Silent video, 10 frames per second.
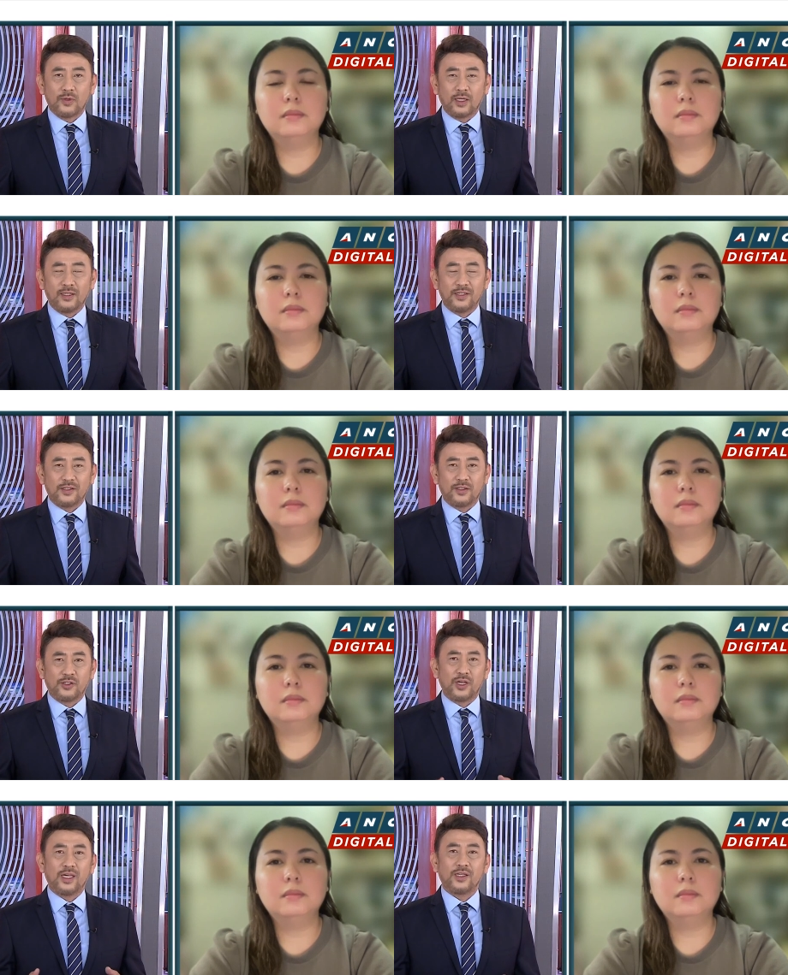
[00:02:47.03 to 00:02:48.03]
Speaker 1: at least
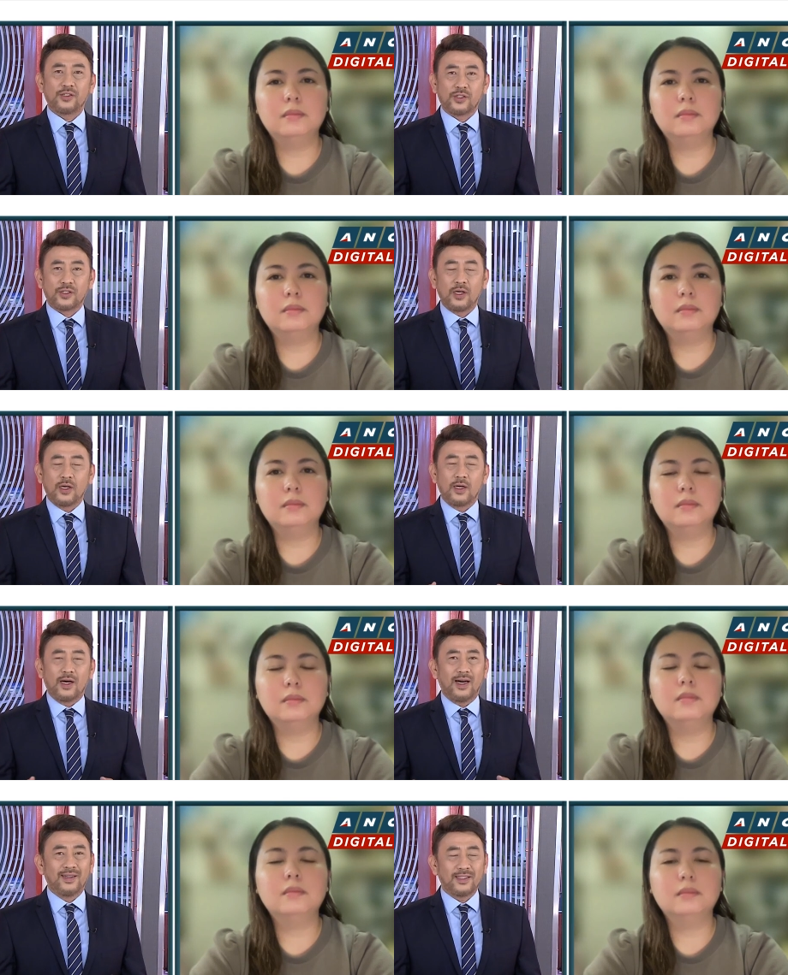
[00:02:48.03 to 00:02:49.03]
change
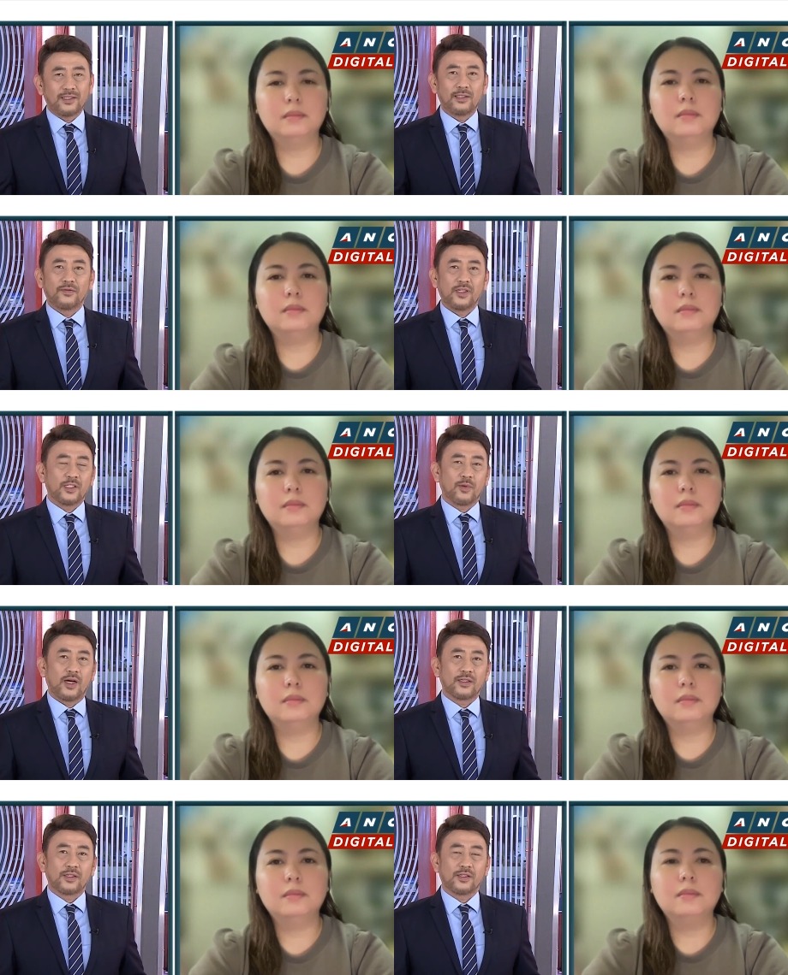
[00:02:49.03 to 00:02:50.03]
a little of these
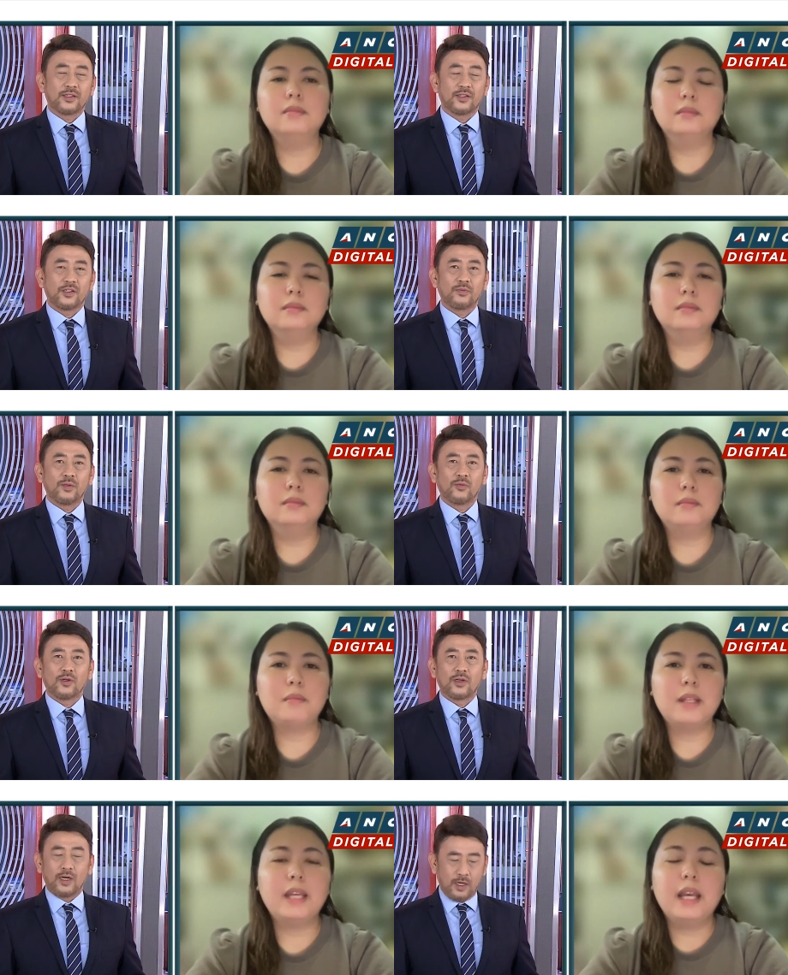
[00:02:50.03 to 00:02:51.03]
processes to be mm.
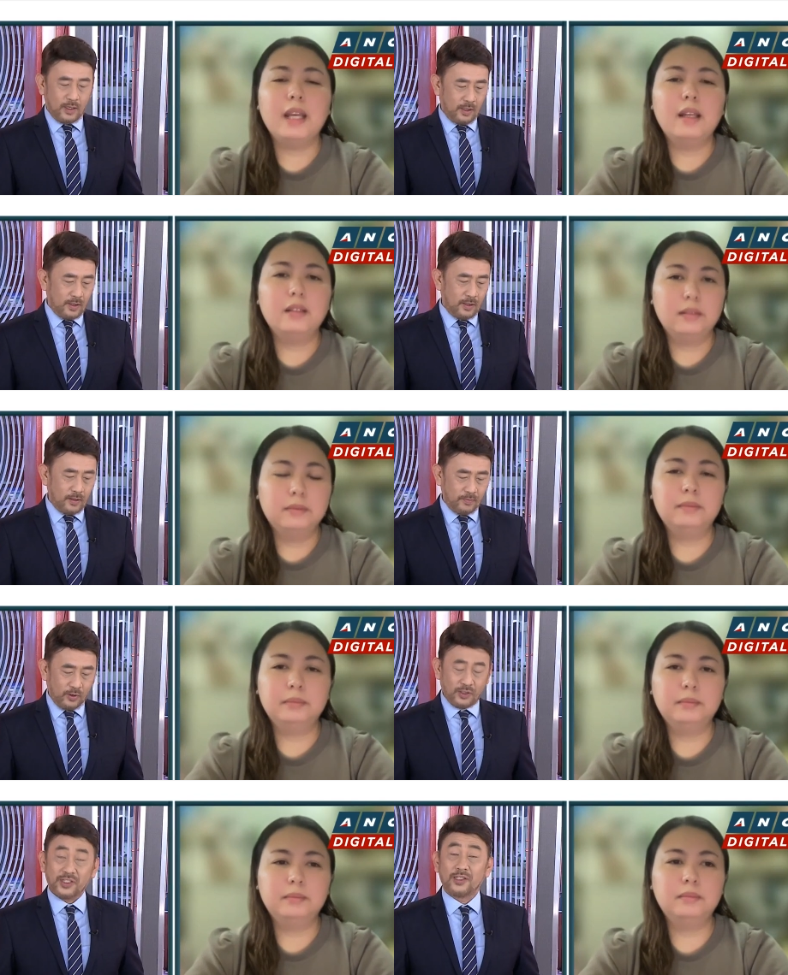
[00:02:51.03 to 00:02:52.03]
more uh,
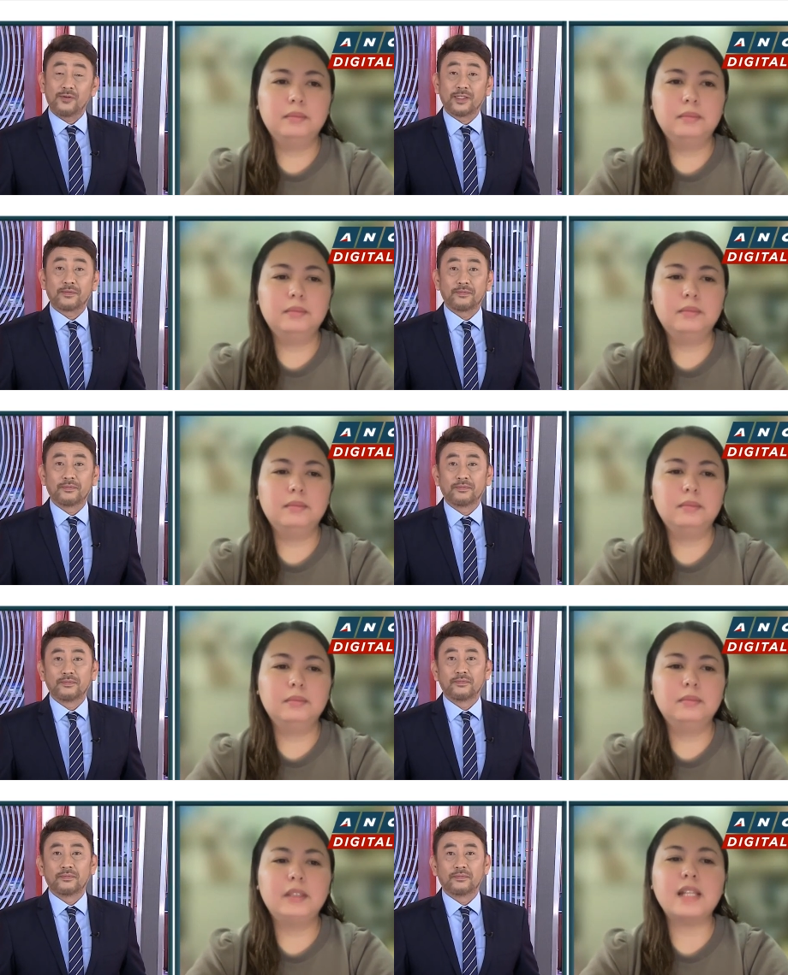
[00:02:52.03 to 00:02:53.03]
considerate?
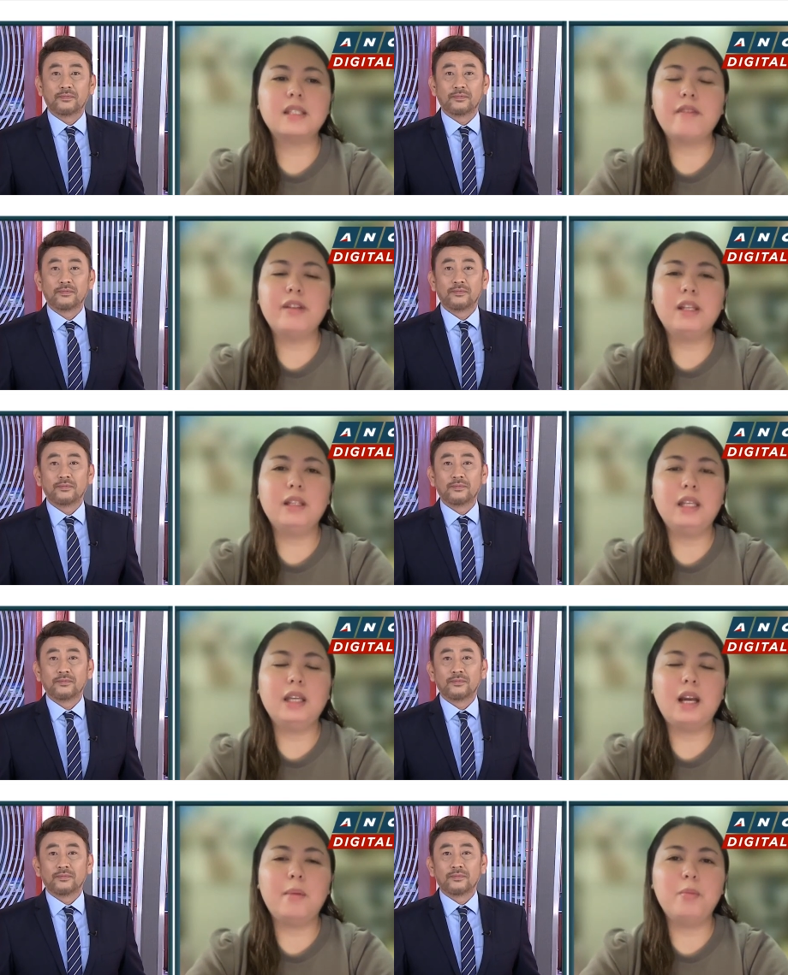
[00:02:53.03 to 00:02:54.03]
Speaker 2: Yes,
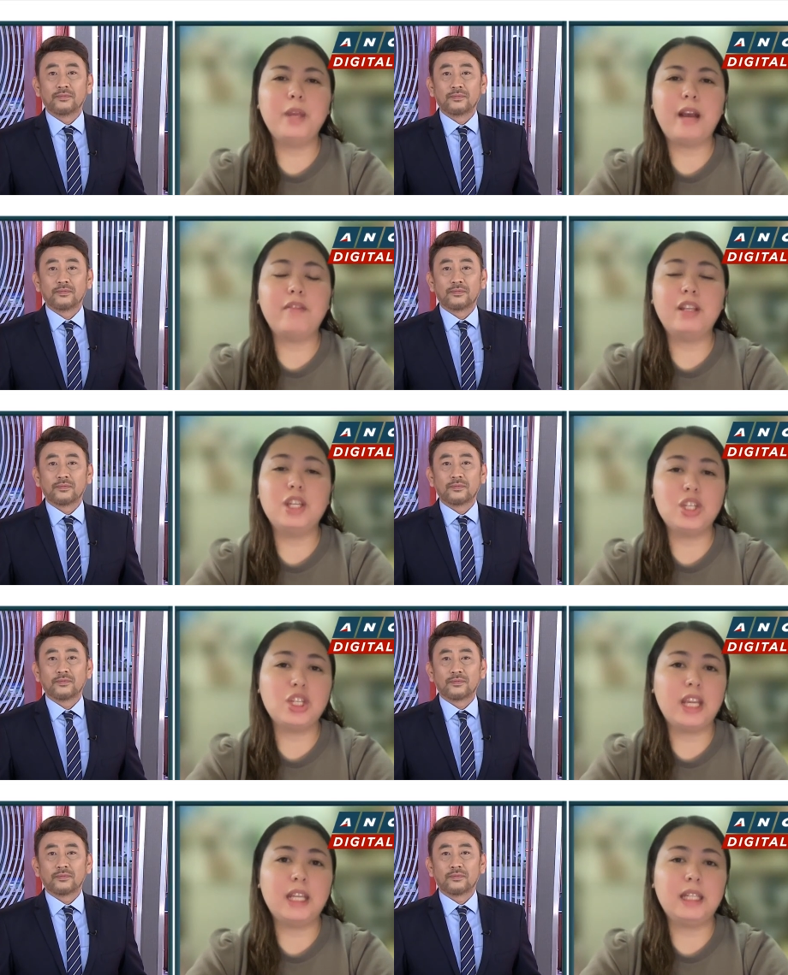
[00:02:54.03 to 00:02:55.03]
definitely. Um, we have
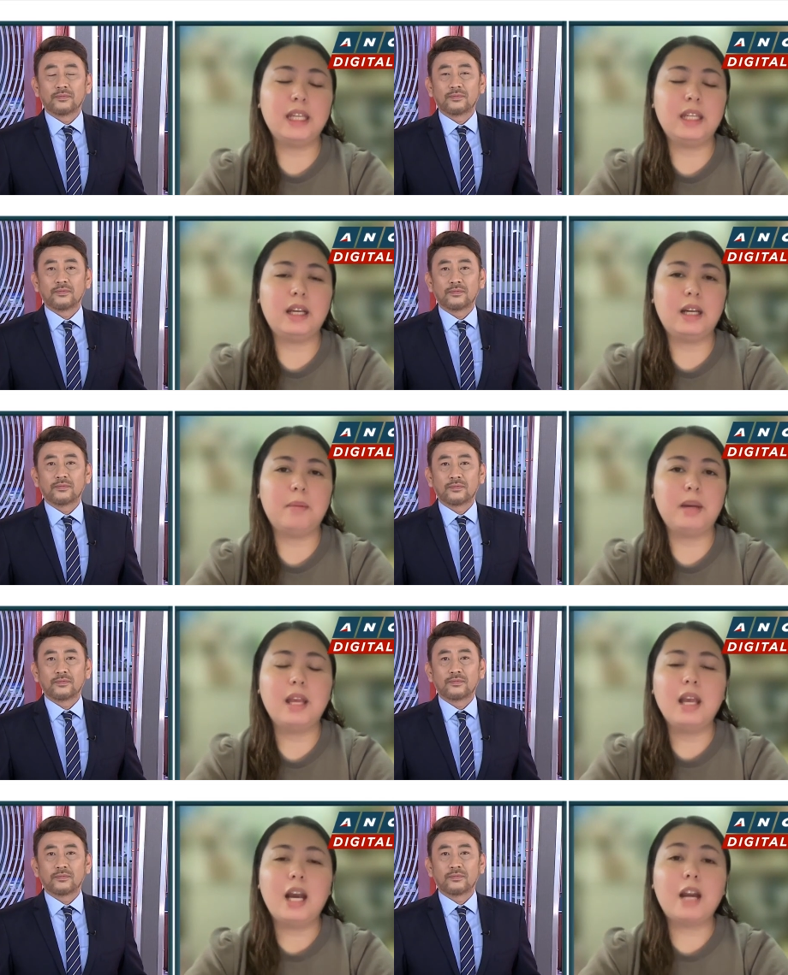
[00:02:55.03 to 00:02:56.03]
initiated um,
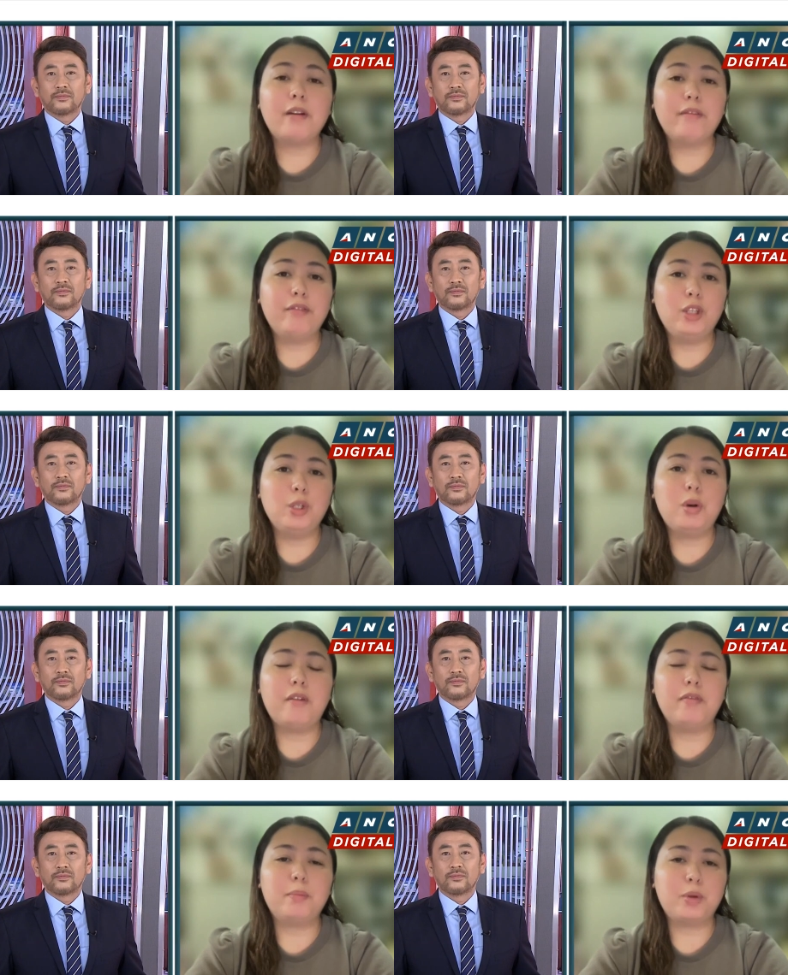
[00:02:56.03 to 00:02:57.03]
a review
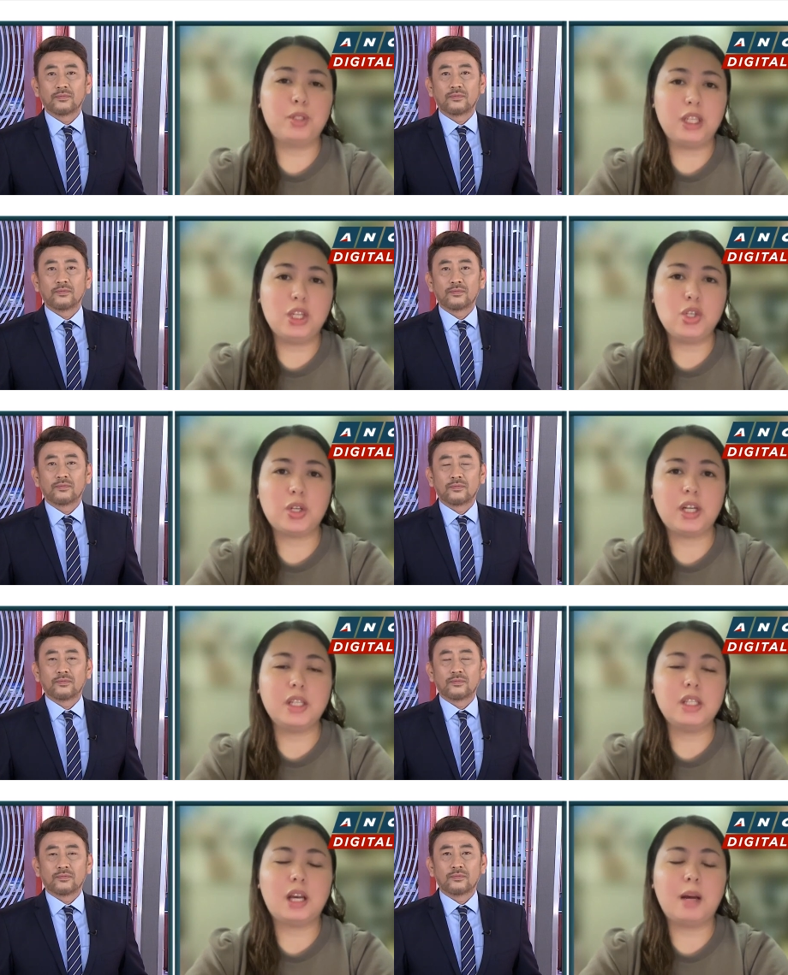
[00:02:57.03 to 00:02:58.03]
of the
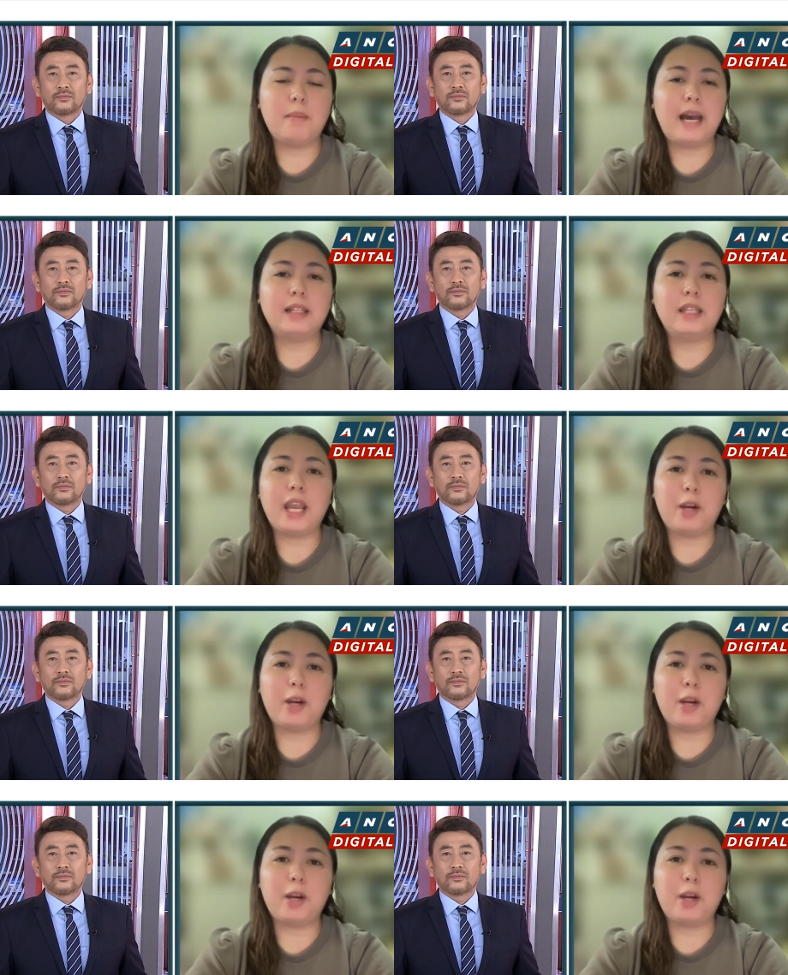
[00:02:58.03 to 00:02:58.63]
procedures um, at the